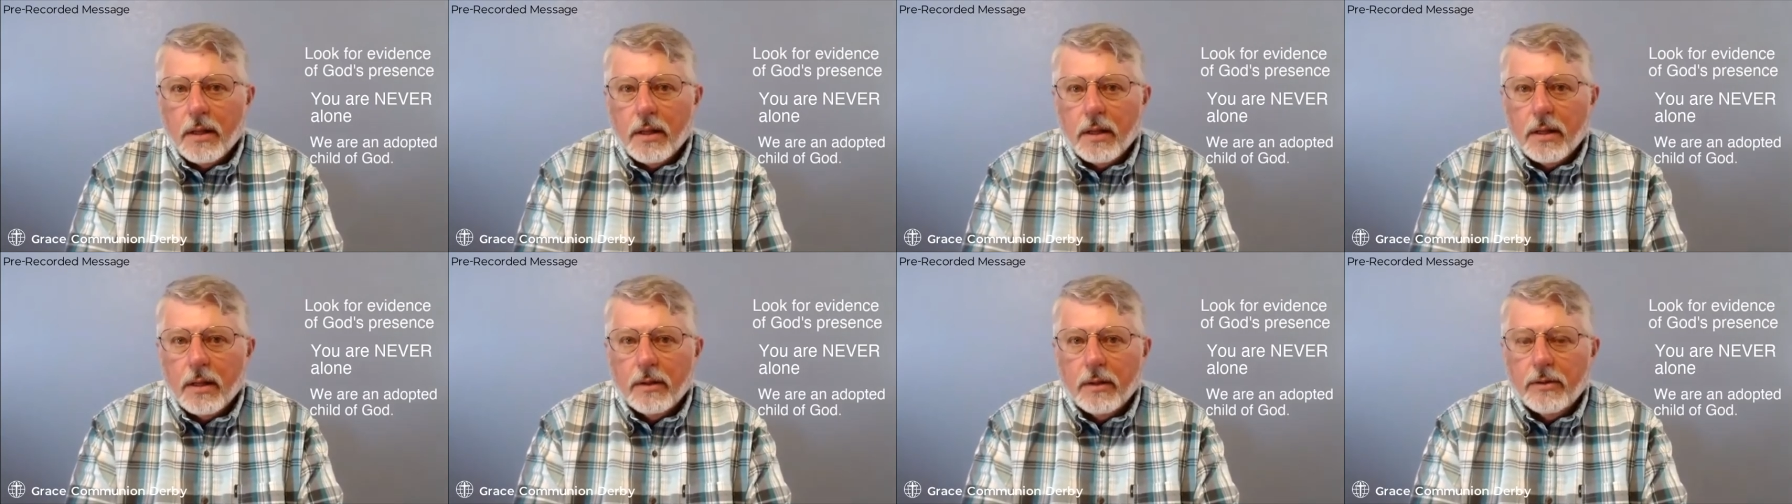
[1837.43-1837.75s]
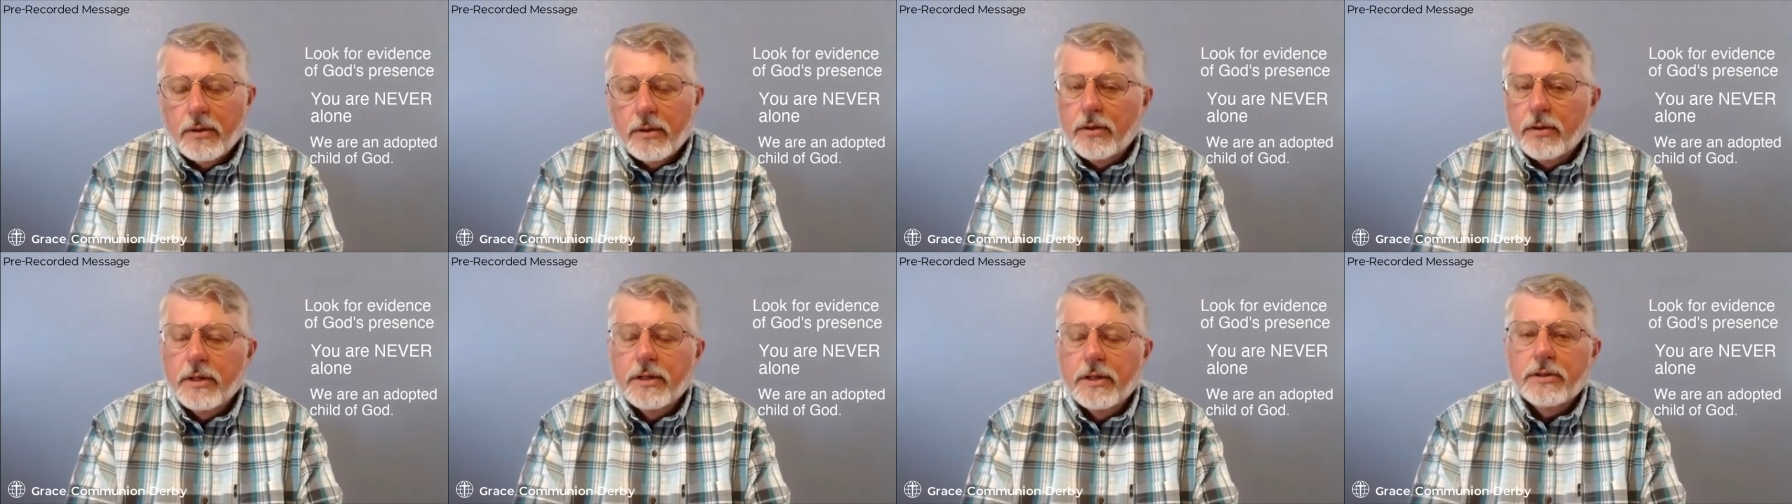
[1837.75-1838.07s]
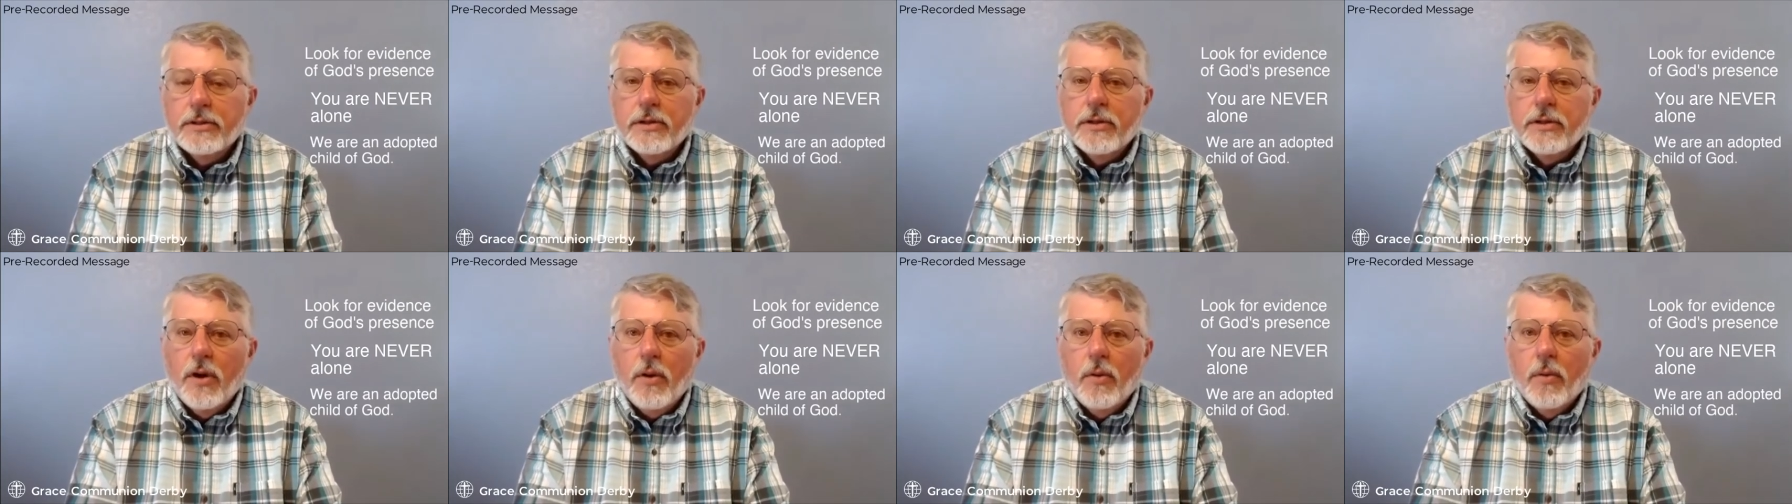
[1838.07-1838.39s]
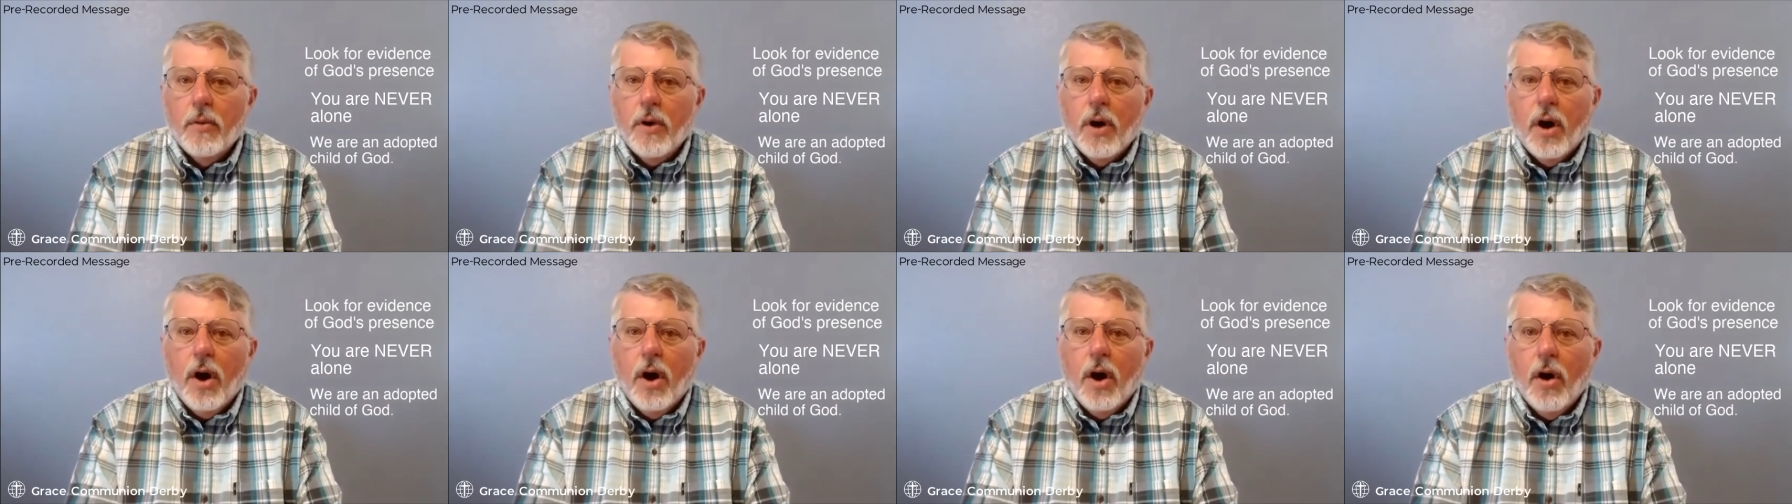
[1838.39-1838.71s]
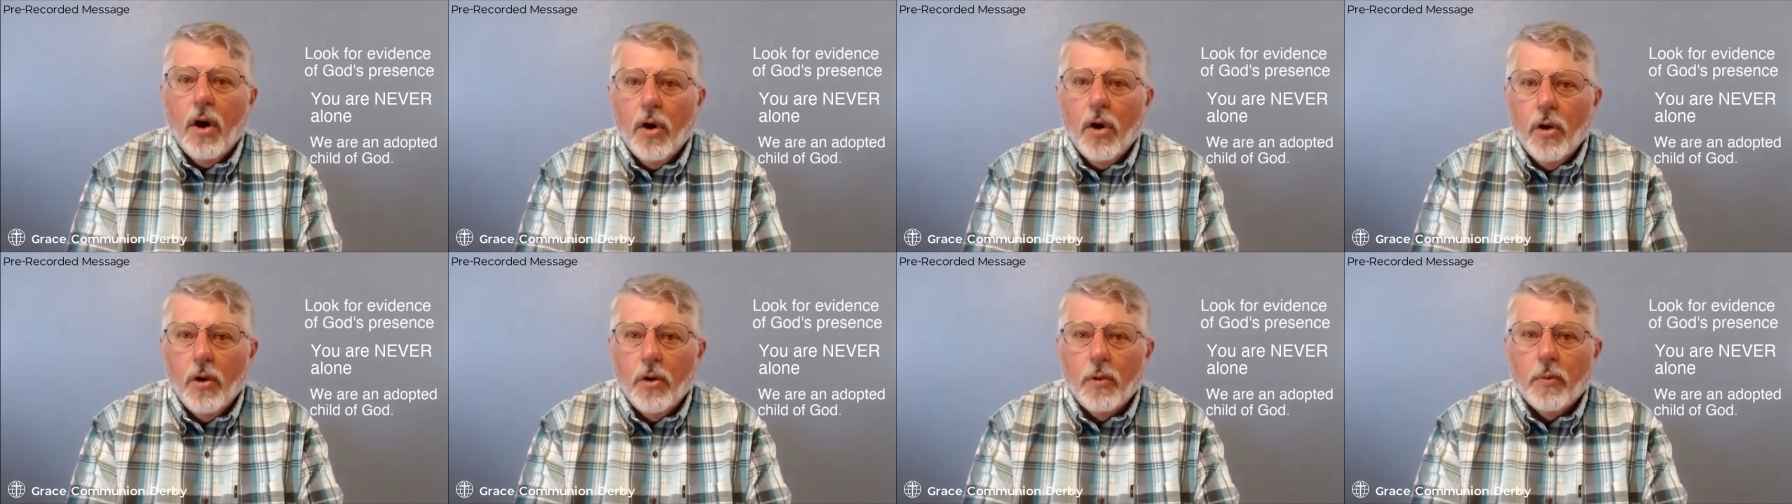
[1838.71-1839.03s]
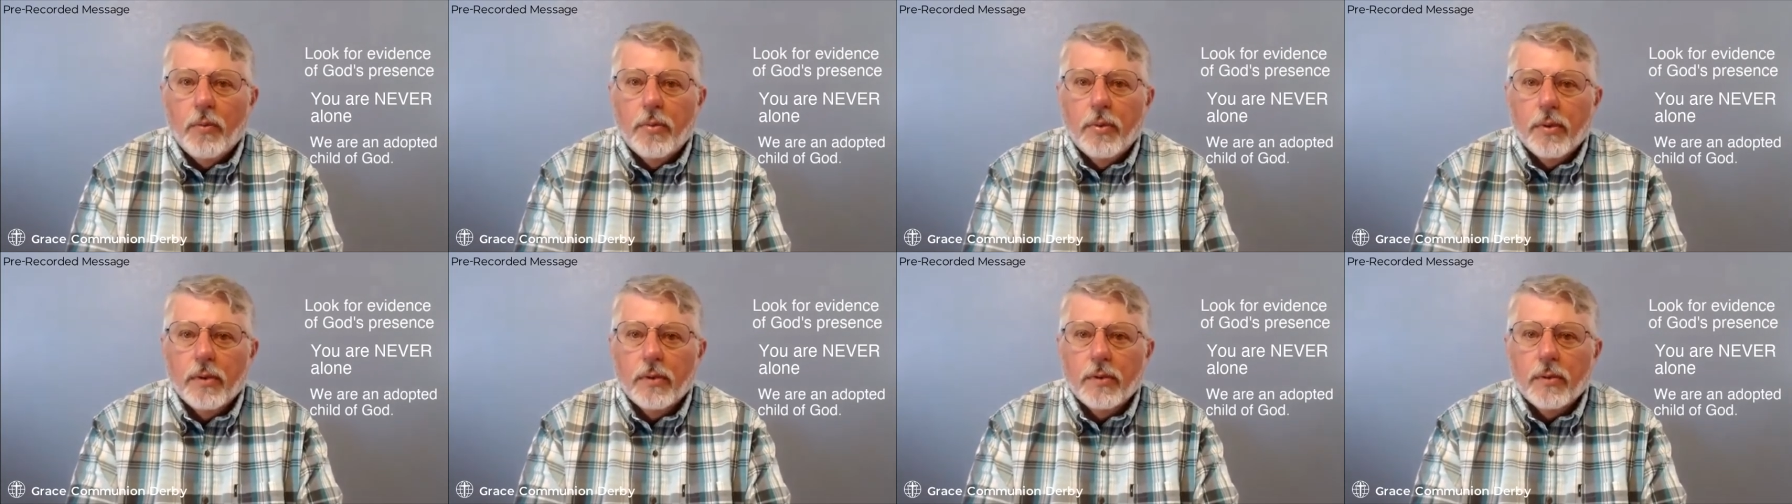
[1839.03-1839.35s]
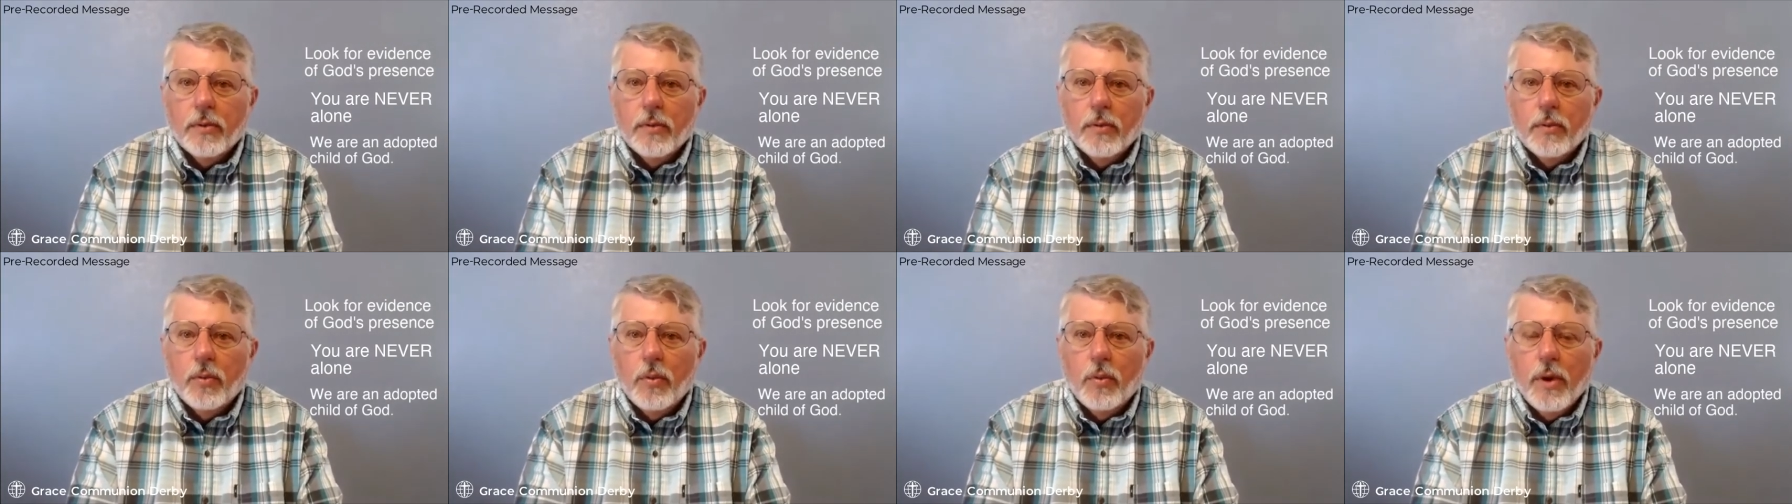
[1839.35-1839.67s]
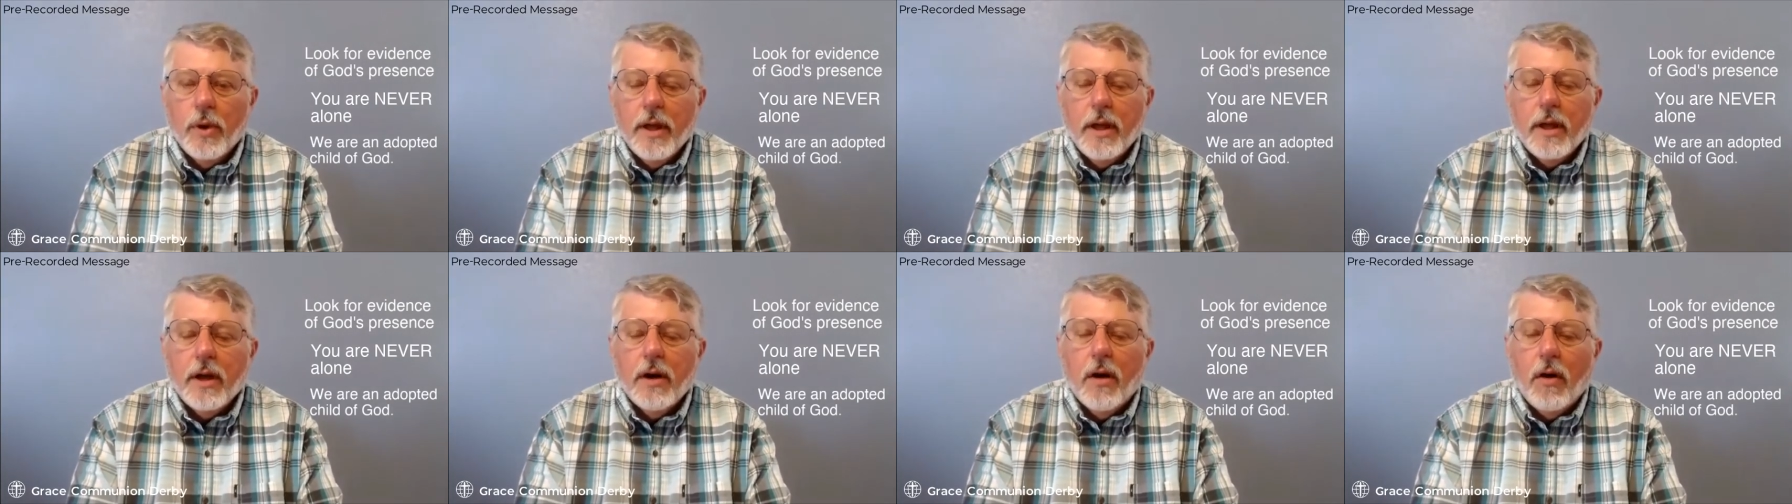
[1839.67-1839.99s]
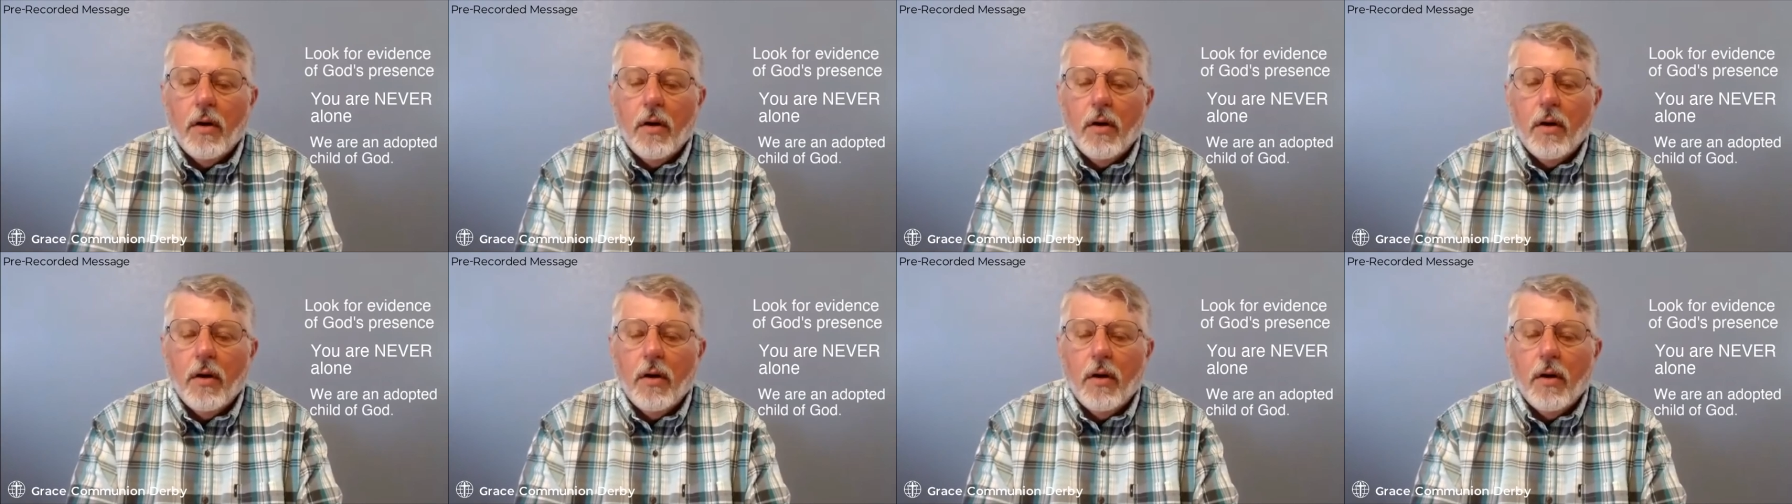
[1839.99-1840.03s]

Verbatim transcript: There is no hope. We